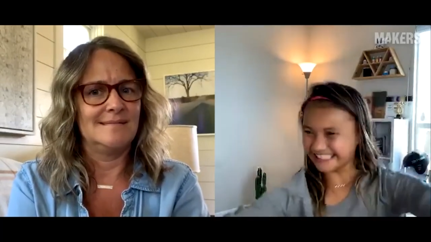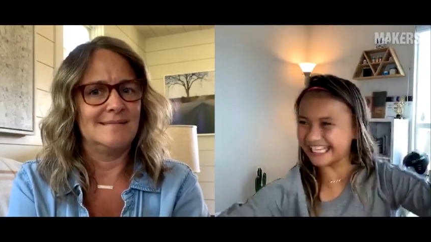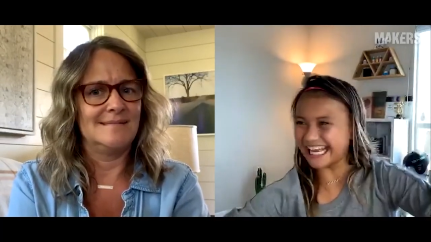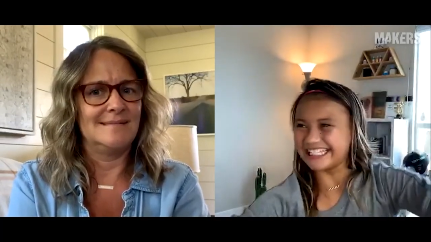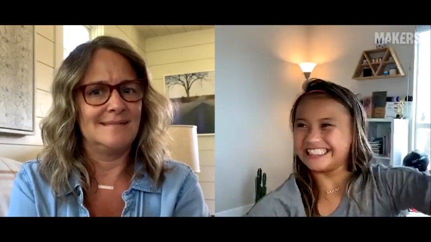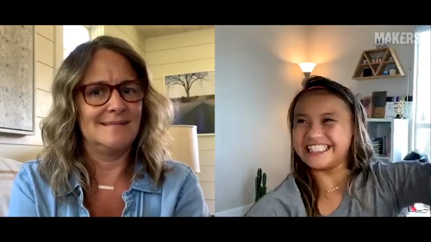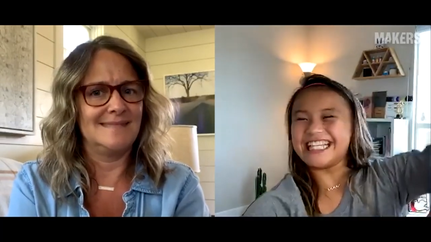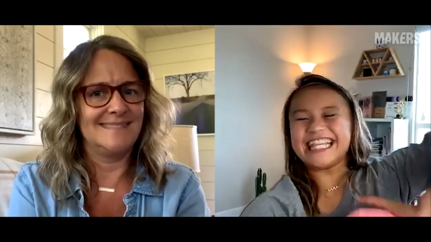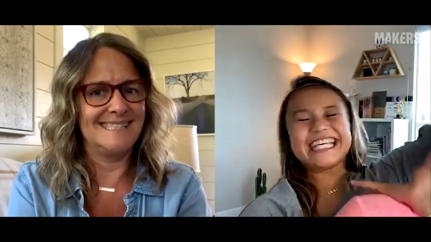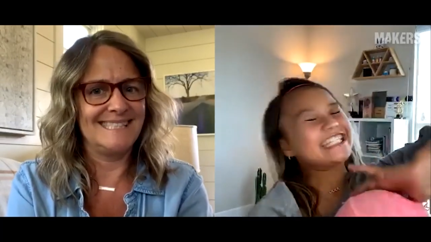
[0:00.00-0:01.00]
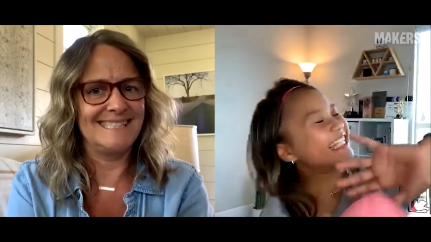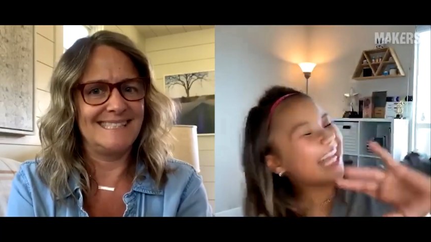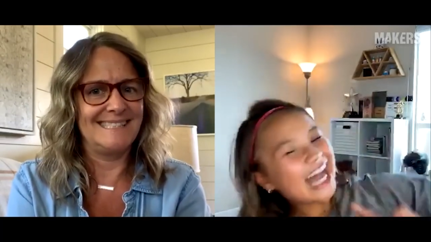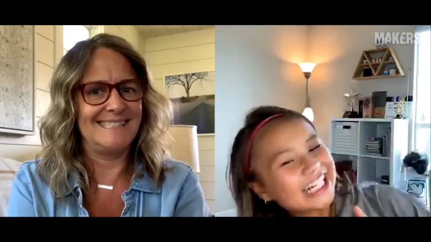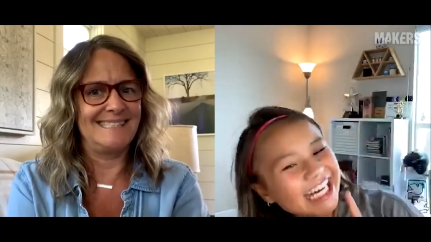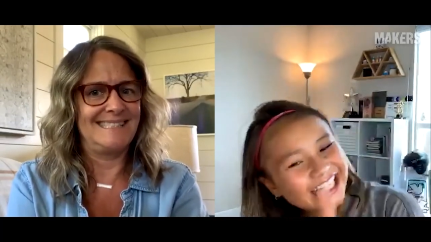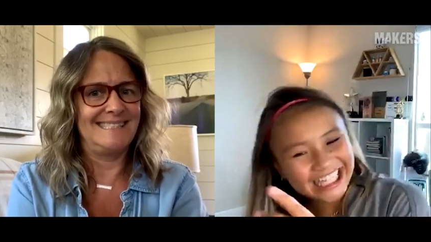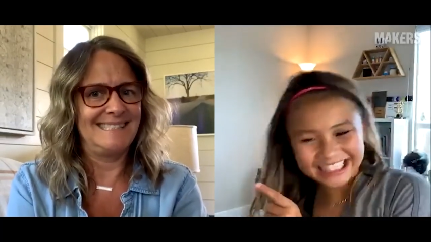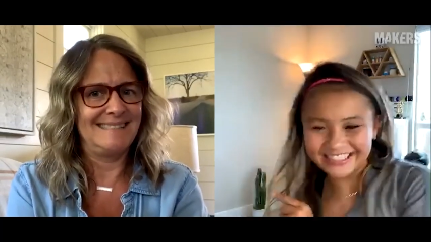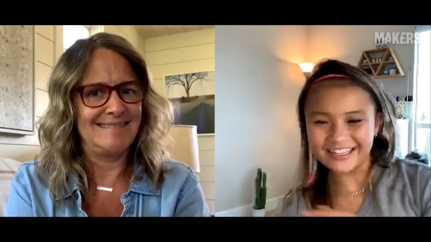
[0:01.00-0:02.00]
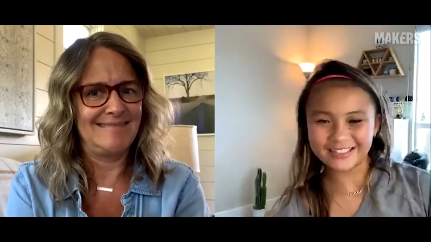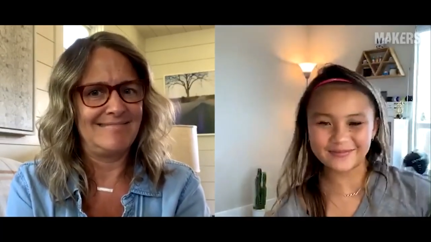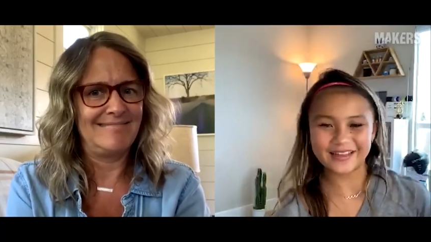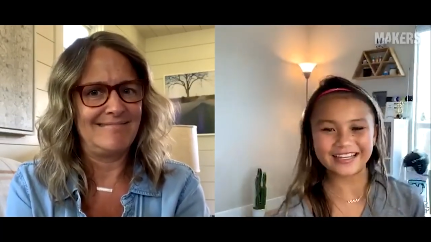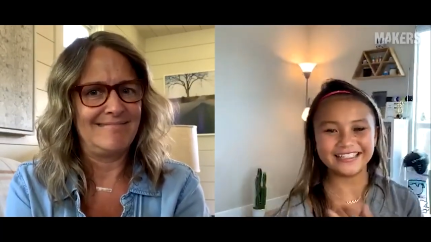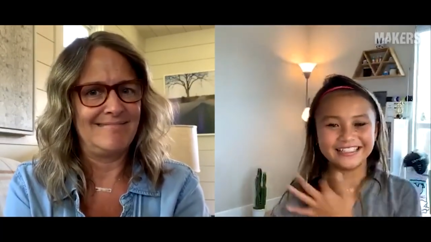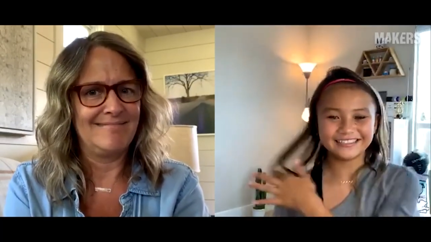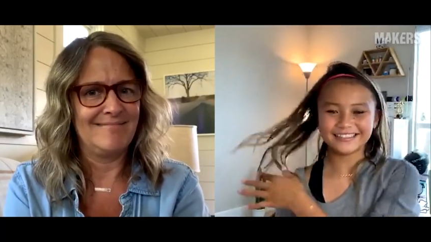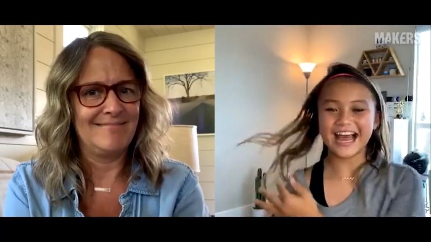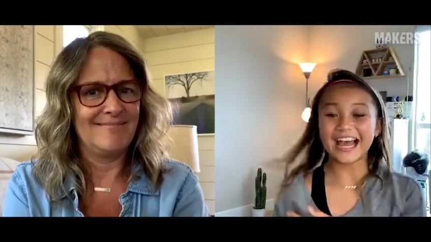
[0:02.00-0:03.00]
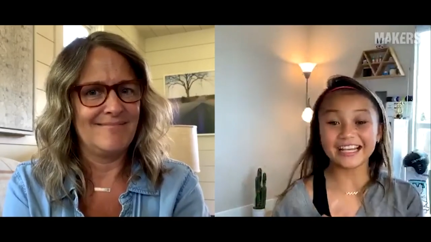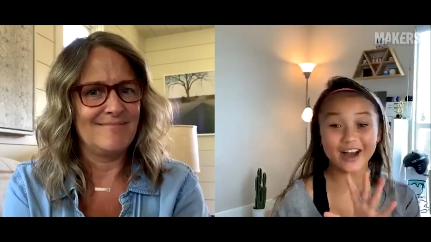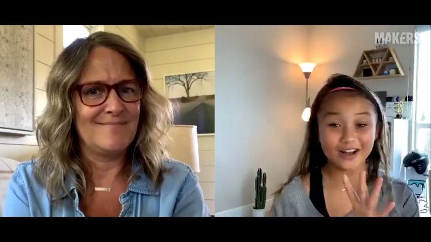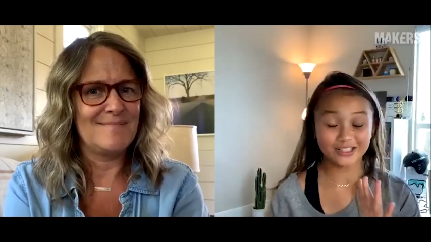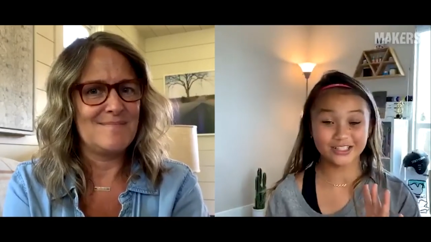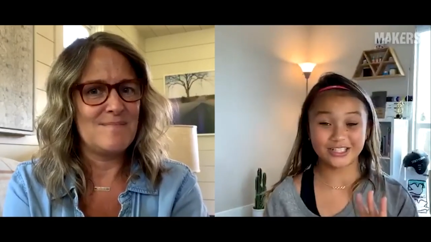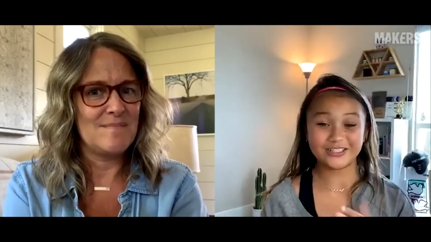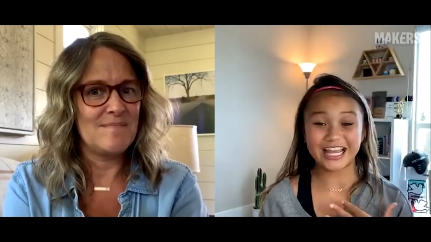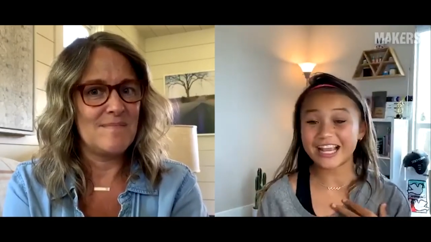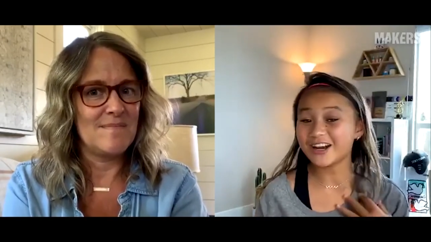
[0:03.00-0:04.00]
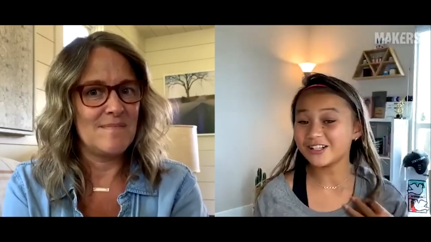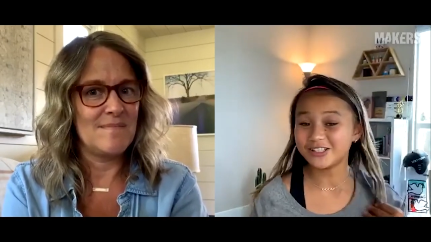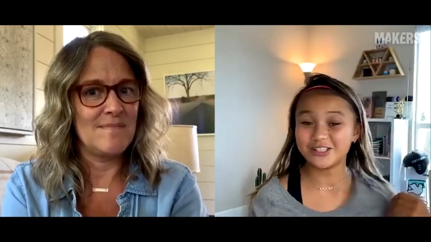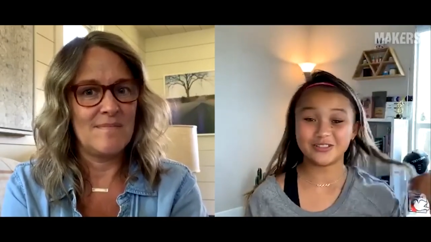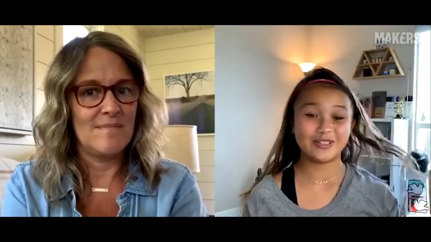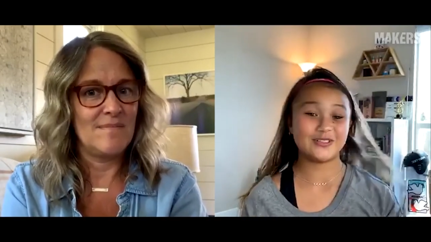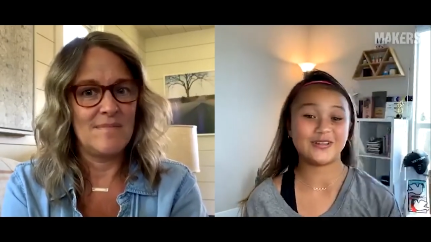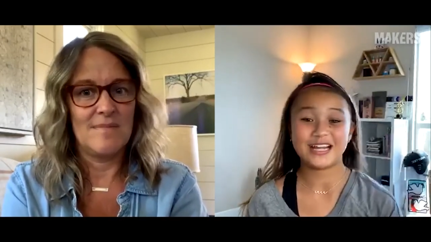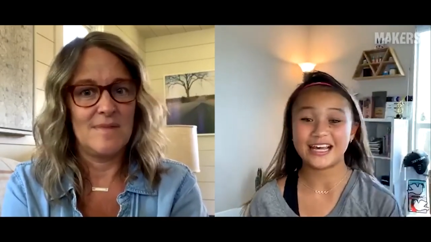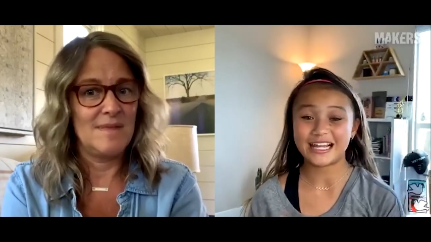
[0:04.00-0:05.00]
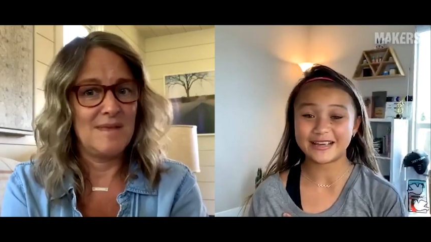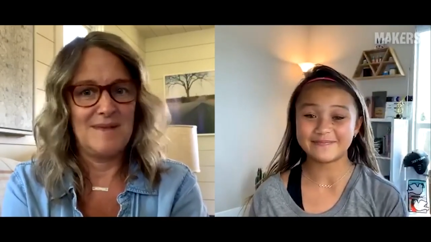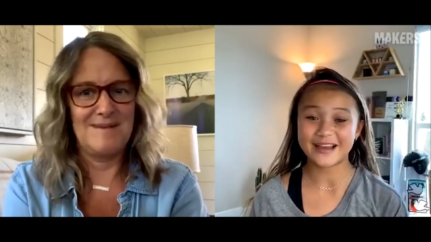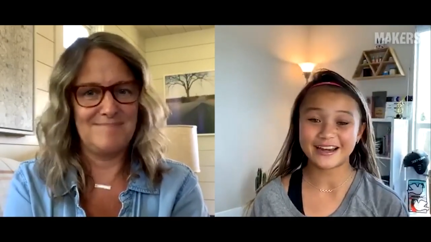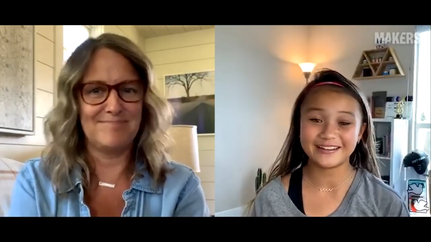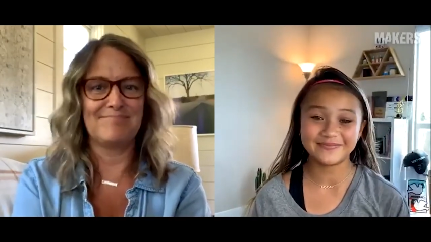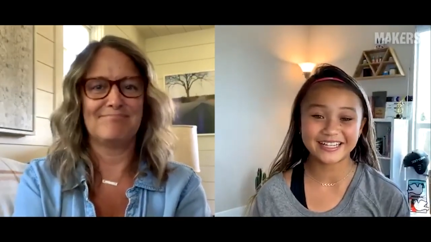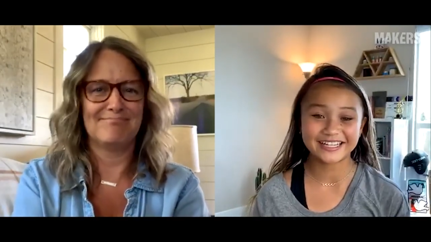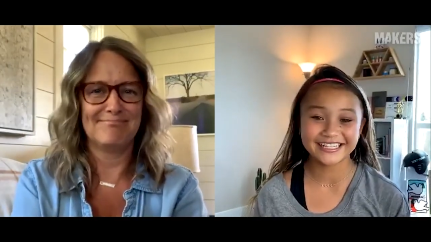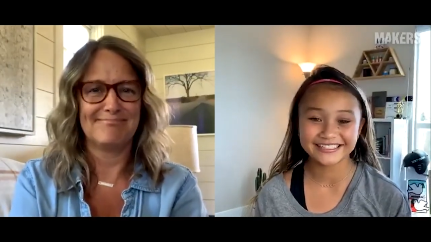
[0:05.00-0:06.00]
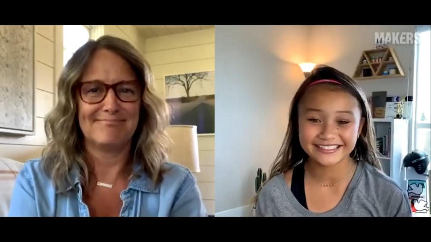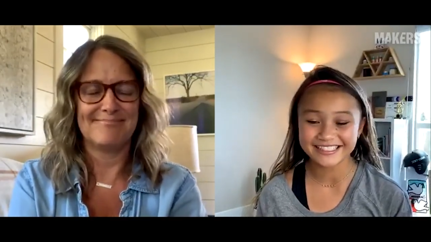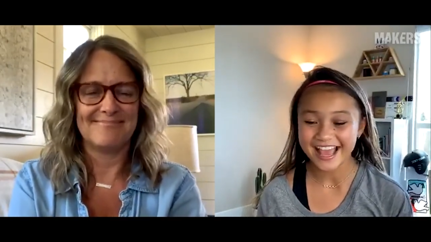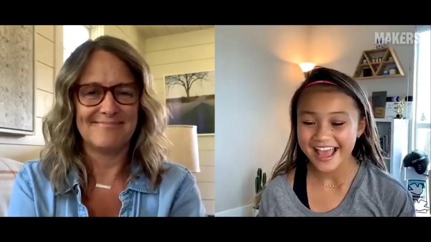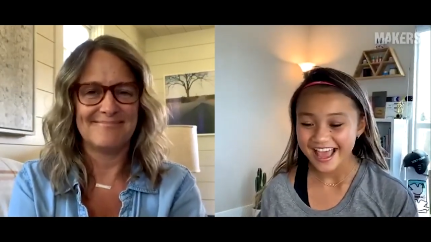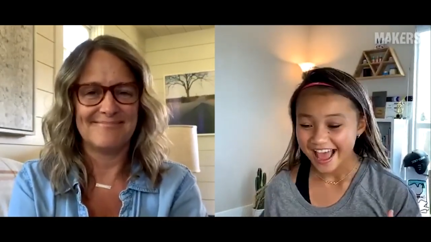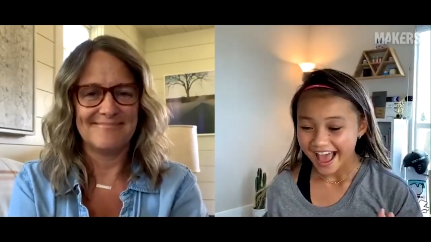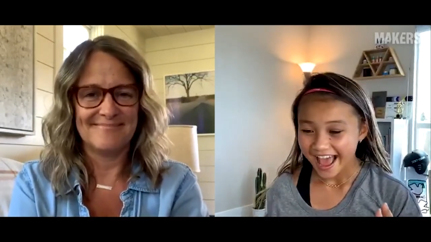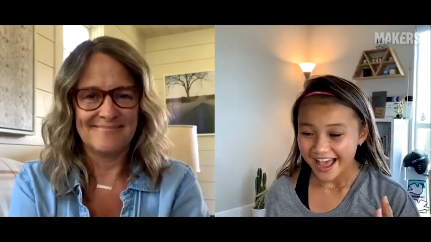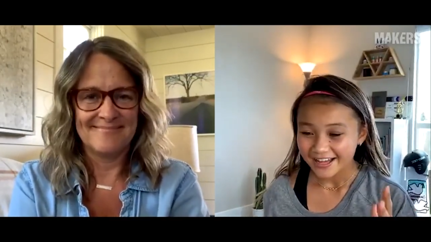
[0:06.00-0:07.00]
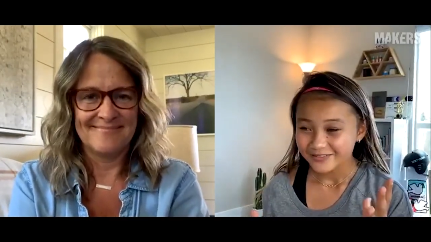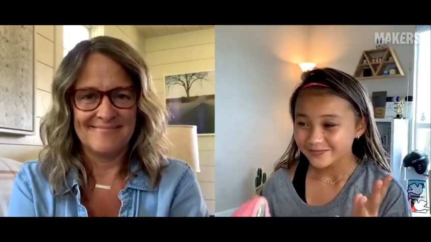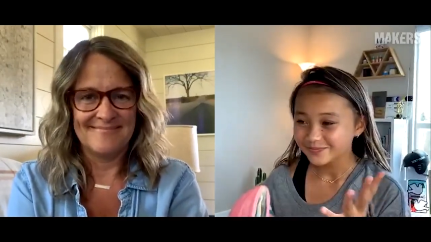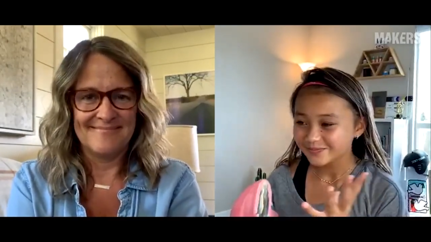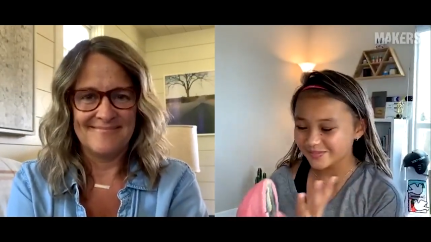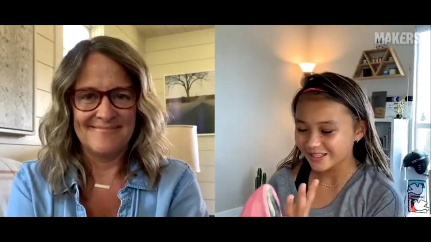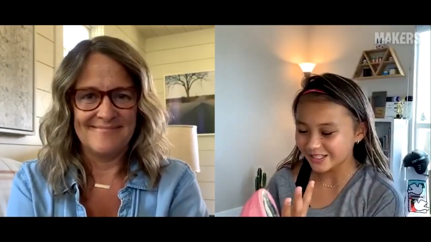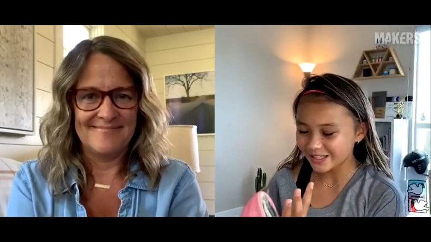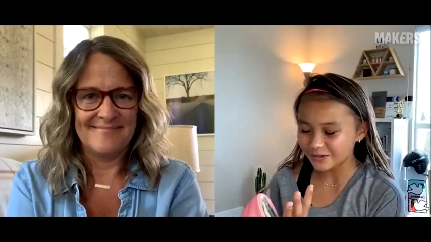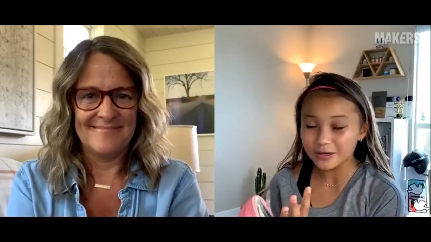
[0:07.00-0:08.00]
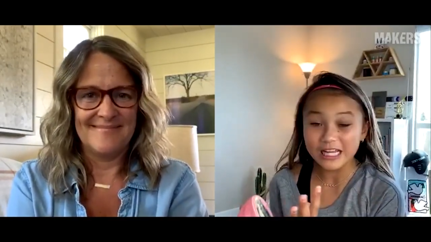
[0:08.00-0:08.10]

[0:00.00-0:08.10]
Speaker 1: Okay, so this is how I like to explain it. I can't choose which one I like better because, you know,